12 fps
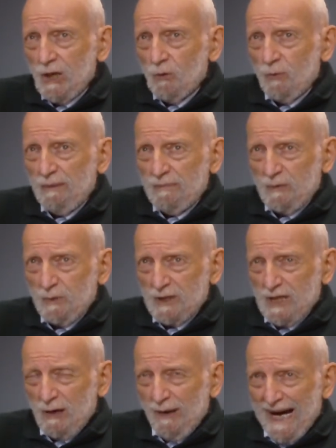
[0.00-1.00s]
women would
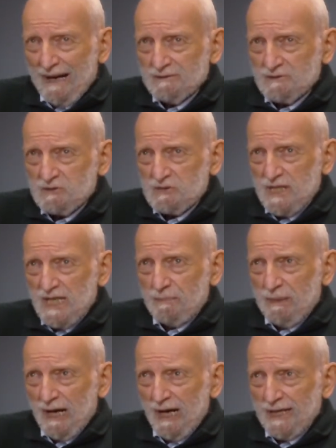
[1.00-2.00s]
go out and sneak
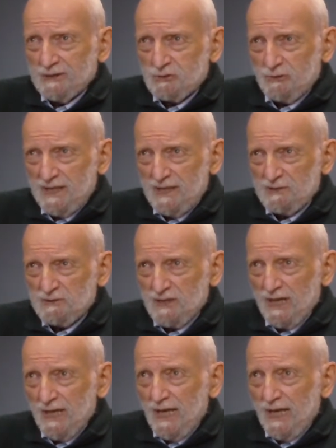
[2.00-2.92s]
behind trees